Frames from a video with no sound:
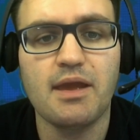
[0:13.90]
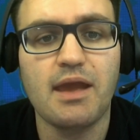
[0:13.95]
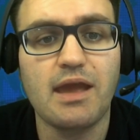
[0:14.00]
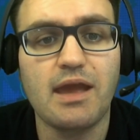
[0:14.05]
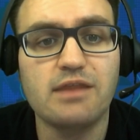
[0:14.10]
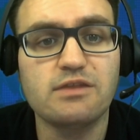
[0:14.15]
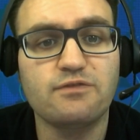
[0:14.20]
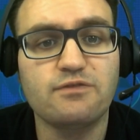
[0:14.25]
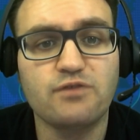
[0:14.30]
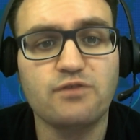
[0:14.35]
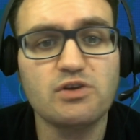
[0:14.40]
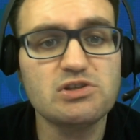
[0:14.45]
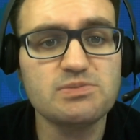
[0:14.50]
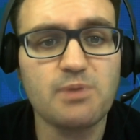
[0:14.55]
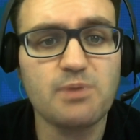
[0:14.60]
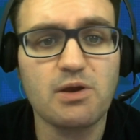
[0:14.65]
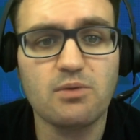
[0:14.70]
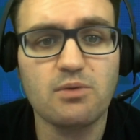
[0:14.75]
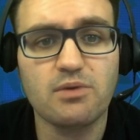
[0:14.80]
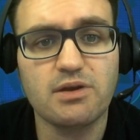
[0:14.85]
And the first
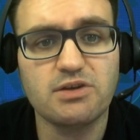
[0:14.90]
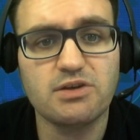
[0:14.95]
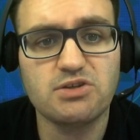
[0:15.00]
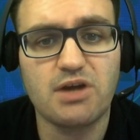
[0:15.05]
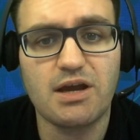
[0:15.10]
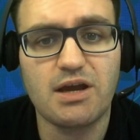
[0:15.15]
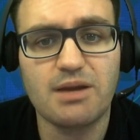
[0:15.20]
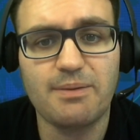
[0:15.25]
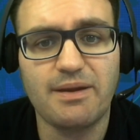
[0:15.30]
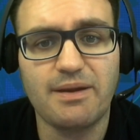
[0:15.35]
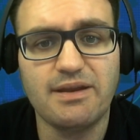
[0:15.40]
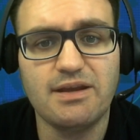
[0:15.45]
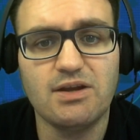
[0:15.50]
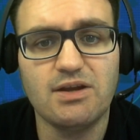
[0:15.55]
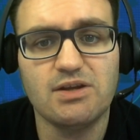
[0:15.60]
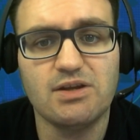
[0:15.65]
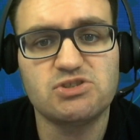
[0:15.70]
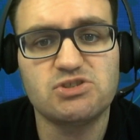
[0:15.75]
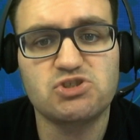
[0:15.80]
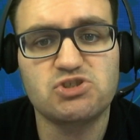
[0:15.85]
part we're going to talk about
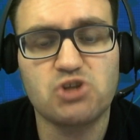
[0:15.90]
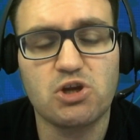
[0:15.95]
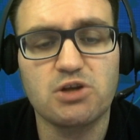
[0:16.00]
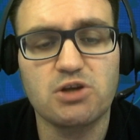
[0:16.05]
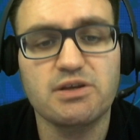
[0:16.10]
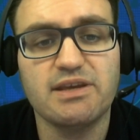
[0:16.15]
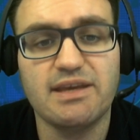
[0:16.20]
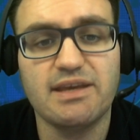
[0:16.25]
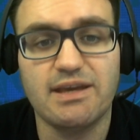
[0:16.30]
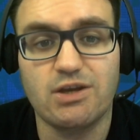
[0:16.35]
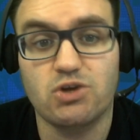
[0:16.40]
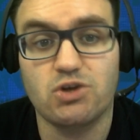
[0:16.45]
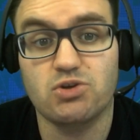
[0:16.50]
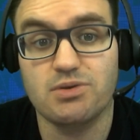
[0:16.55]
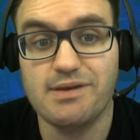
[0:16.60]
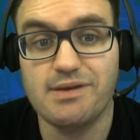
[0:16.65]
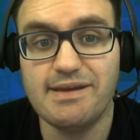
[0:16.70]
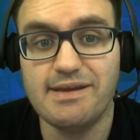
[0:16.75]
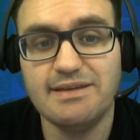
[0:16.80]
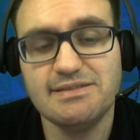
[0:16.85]
here is Turkey and
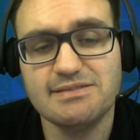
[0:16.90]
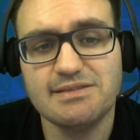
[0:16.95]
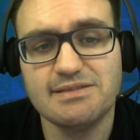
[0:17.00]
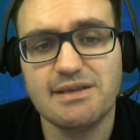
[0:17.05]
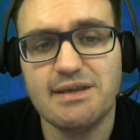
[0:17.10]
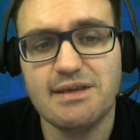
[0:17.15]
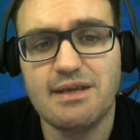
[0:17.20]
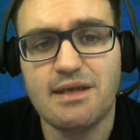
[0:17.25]
Greece.